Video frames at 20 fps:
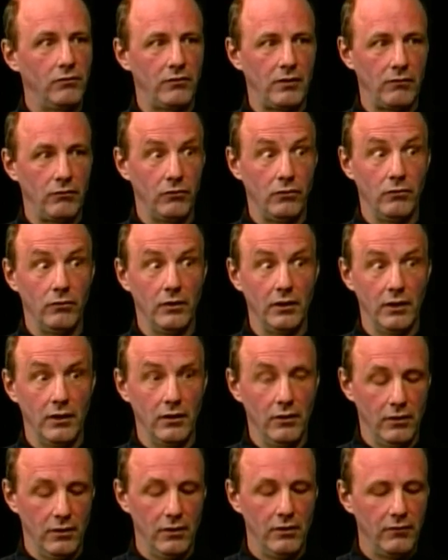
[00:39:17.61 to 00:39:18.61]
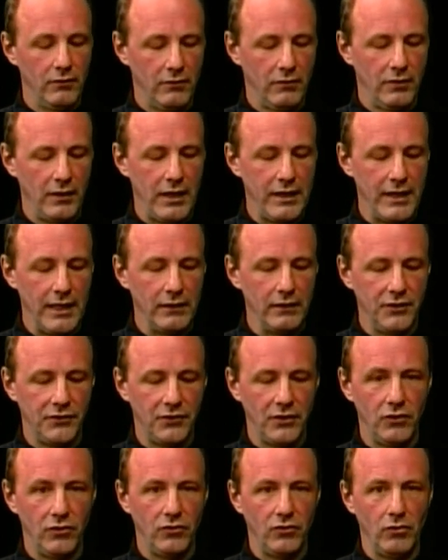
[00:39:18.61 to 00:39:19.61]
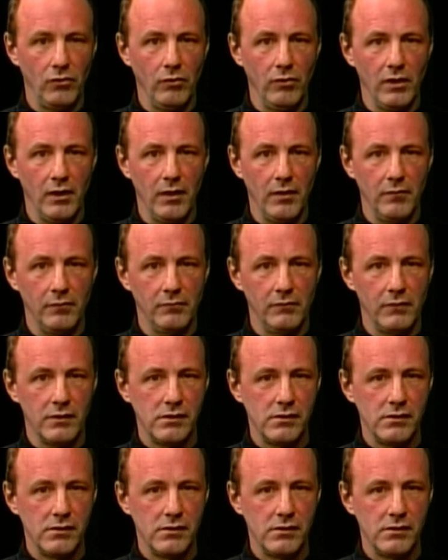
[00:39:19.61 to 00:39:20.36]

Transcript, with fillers: It was really good. And I listened to, um,